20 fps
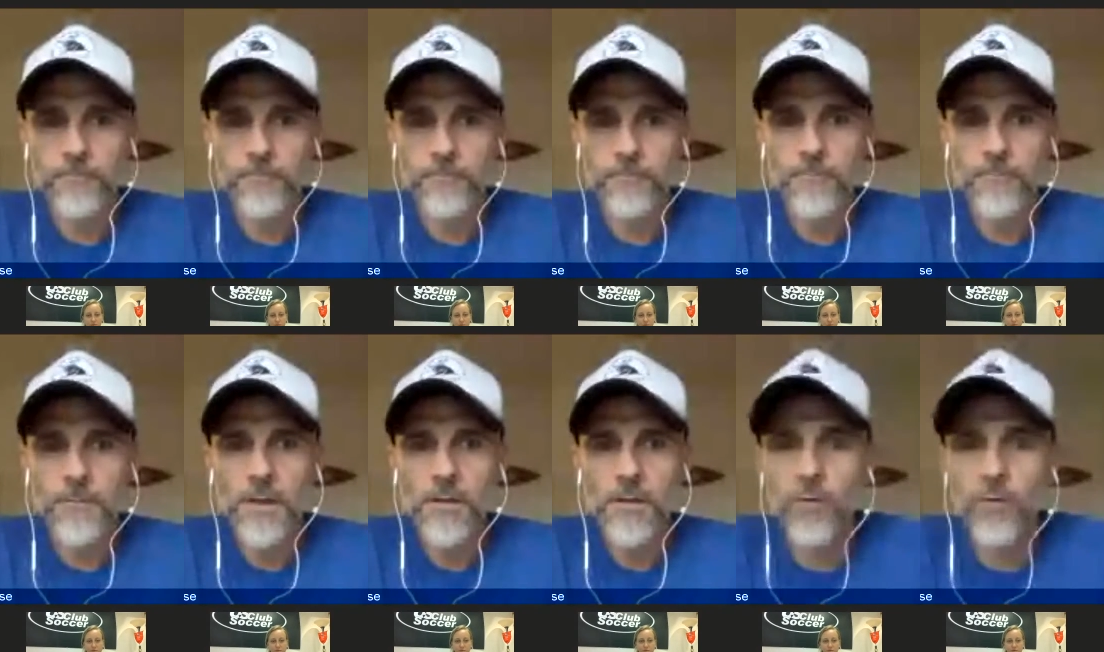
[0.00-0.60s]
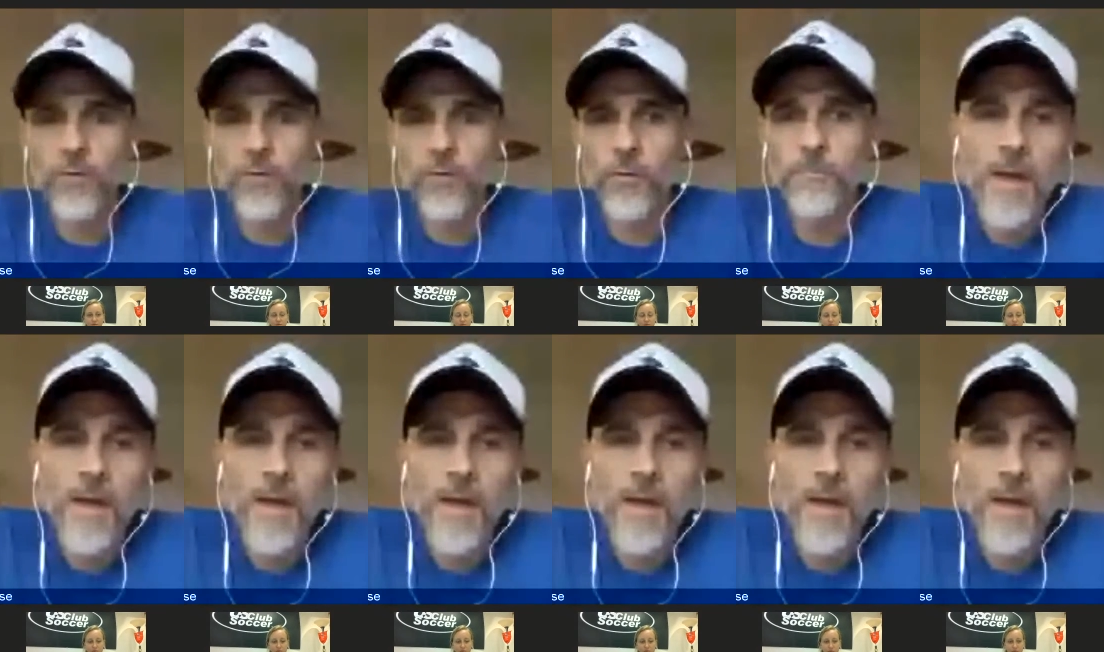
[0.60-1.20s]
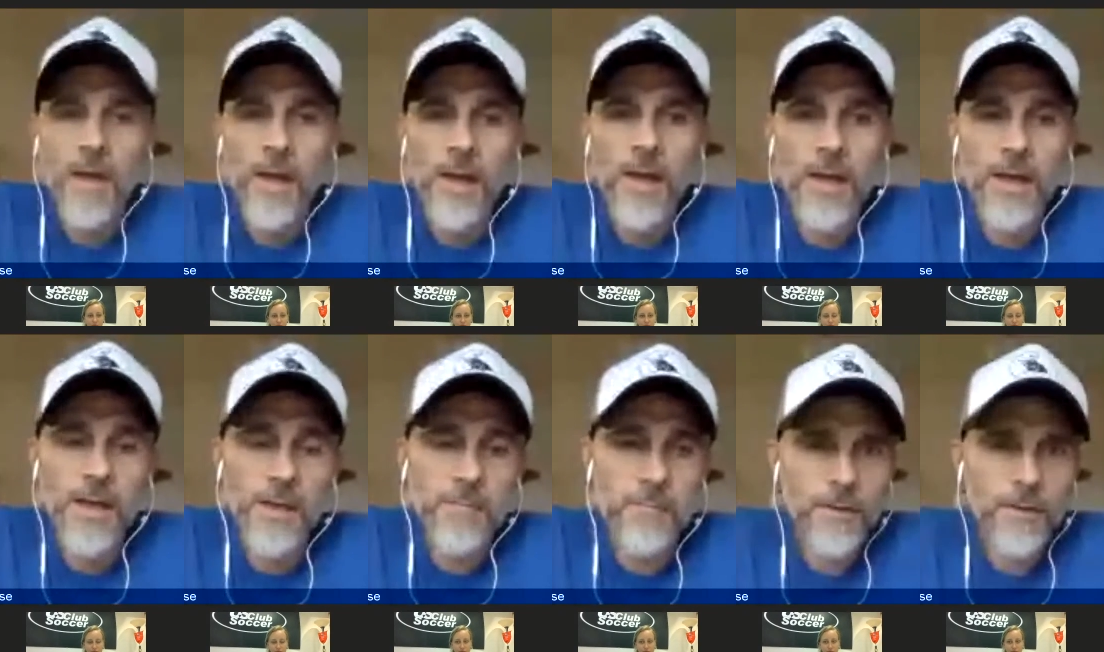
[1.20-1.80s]
So um,
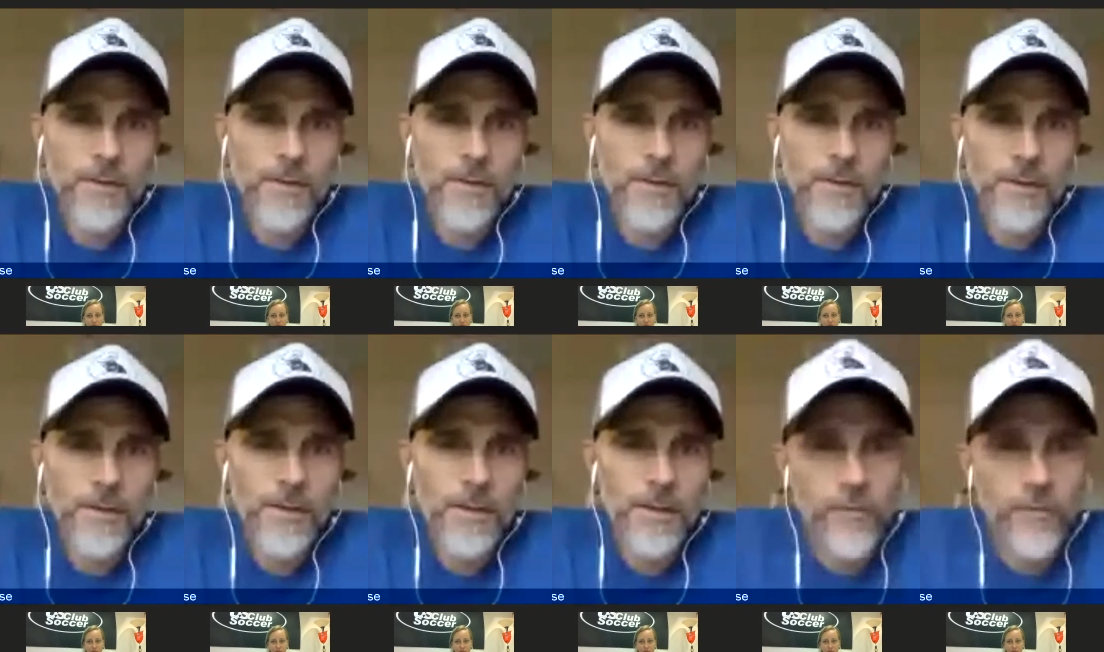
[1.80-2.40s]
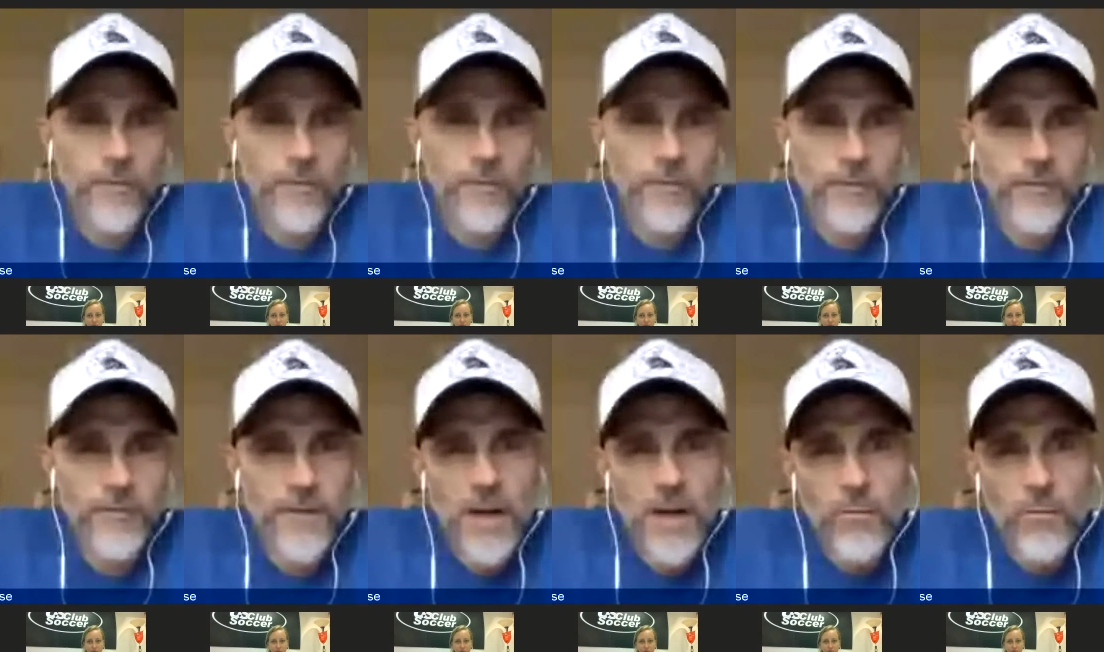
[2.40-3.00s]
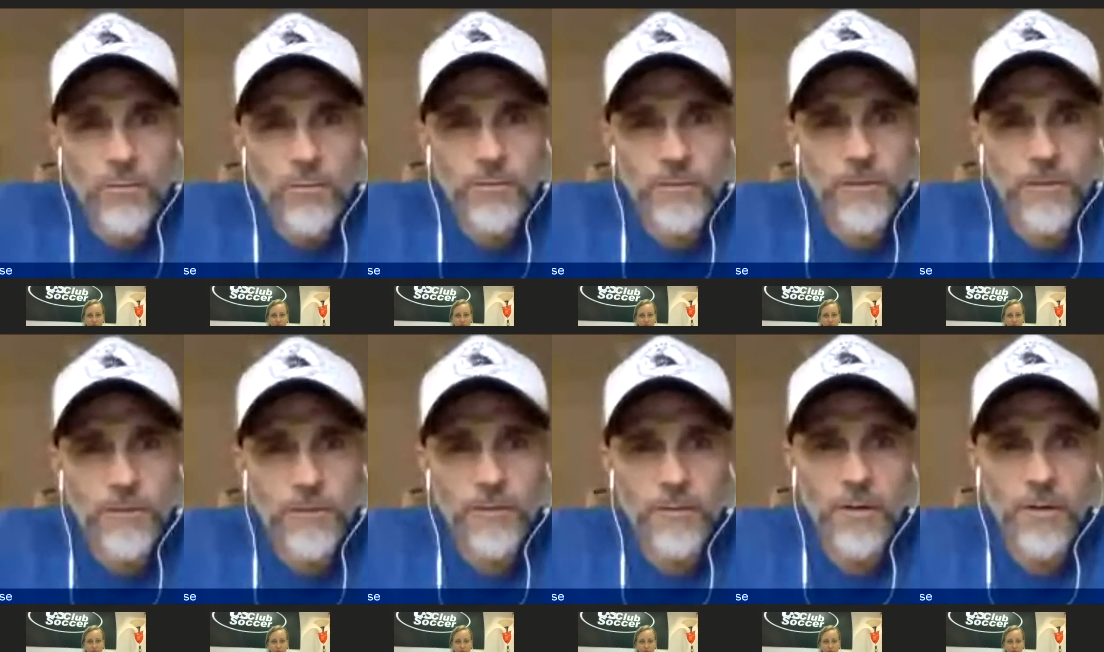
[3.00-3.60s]
if we've now descri-
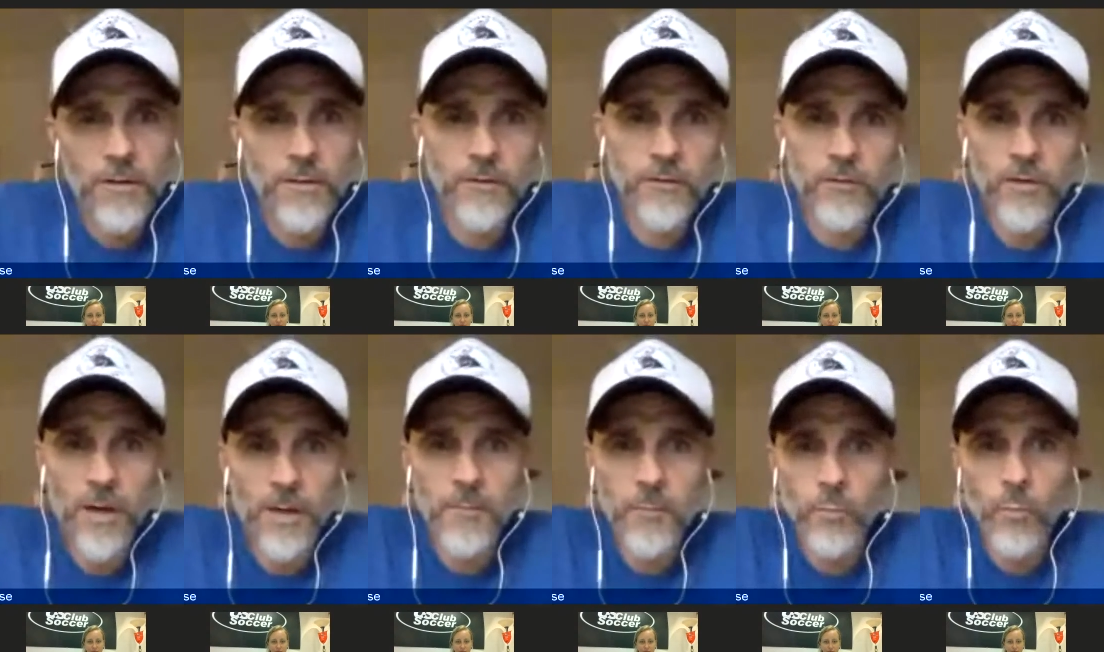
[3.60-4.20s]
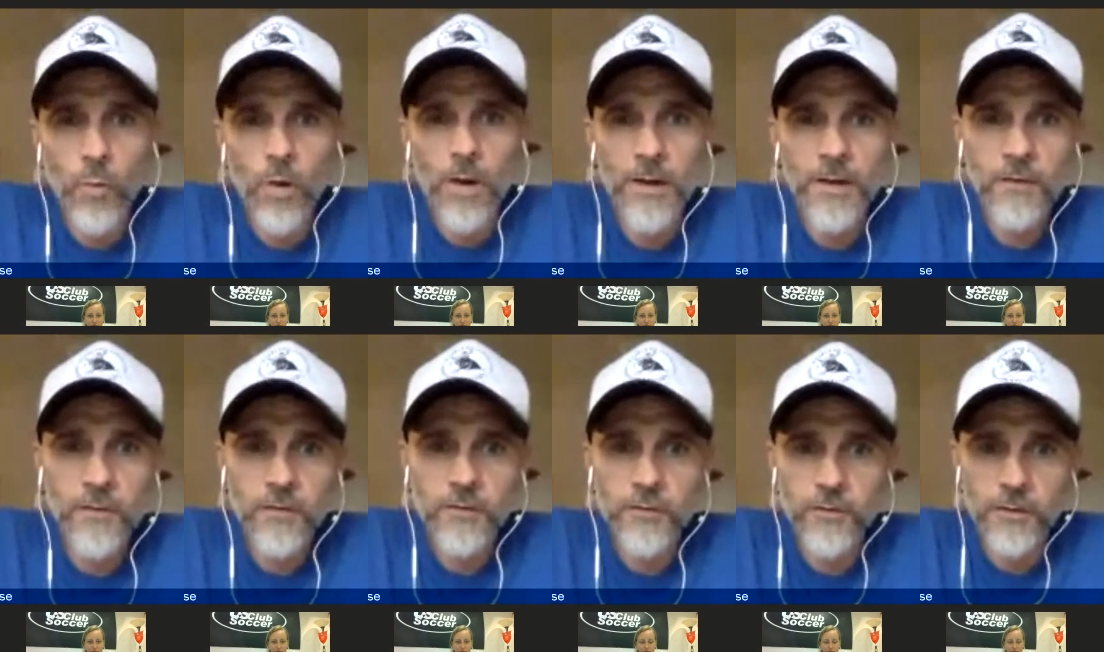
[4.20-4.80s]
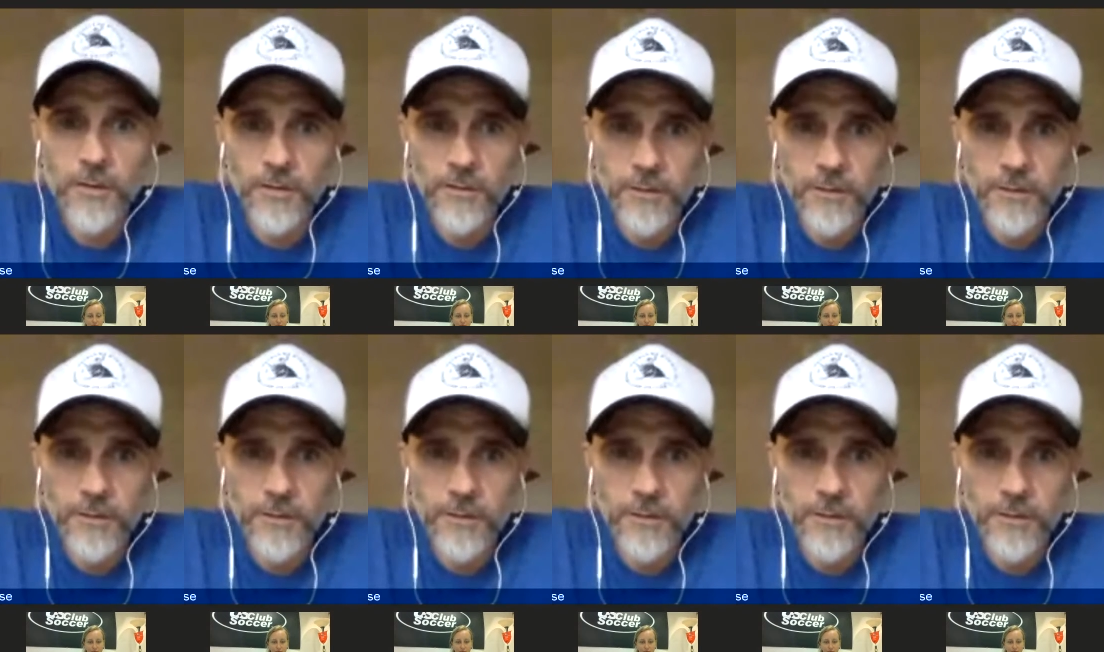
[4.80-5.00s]
described what is agility,